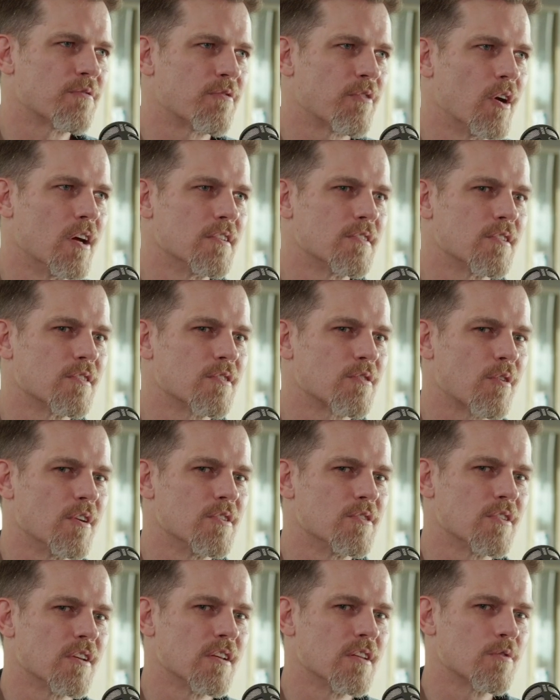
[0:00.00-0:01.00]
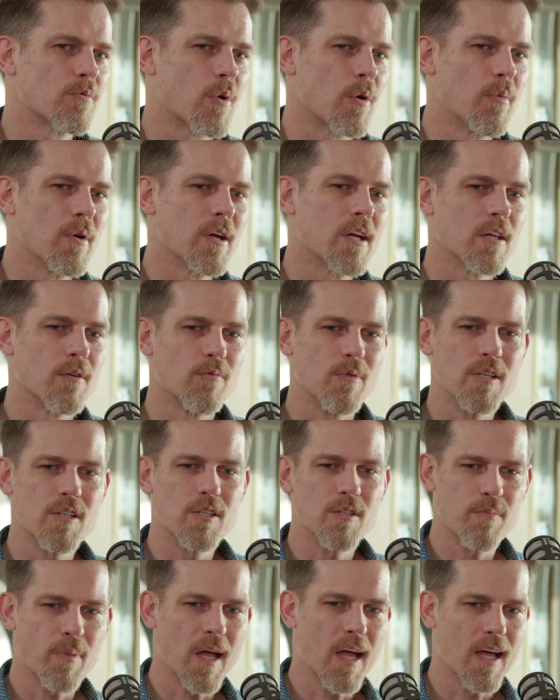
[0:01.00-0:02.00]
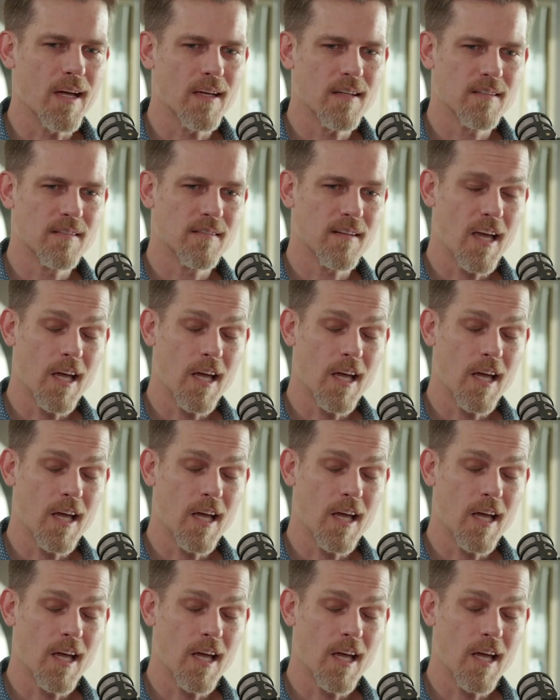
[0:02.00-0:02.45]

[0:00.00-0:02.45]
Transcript: for us as Christians where we can respect,